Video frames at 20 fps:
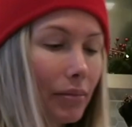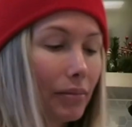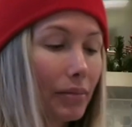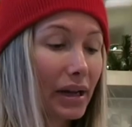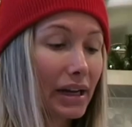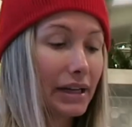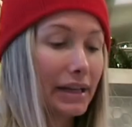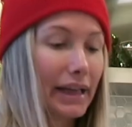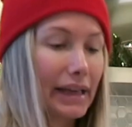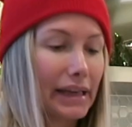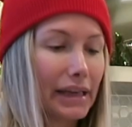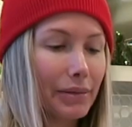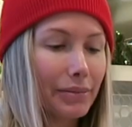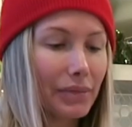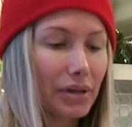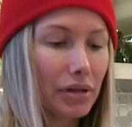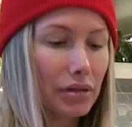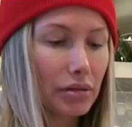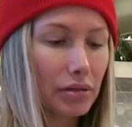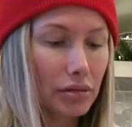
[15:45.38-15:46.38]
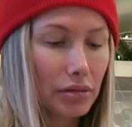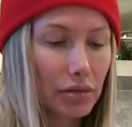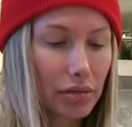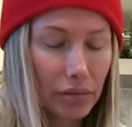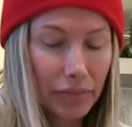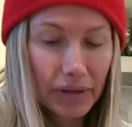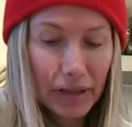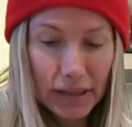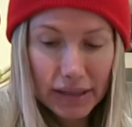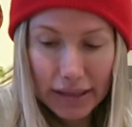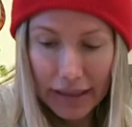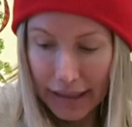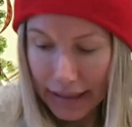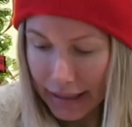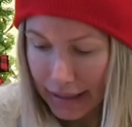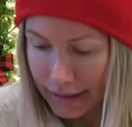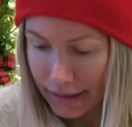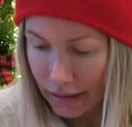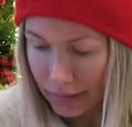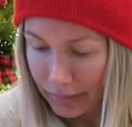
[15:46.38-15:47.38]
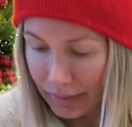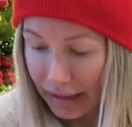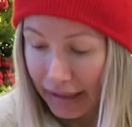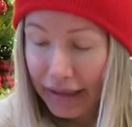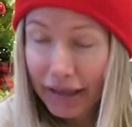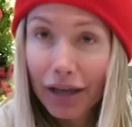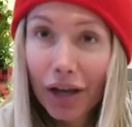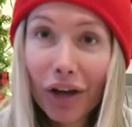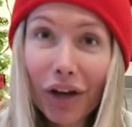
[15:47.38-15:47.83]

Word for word: my name because I had them like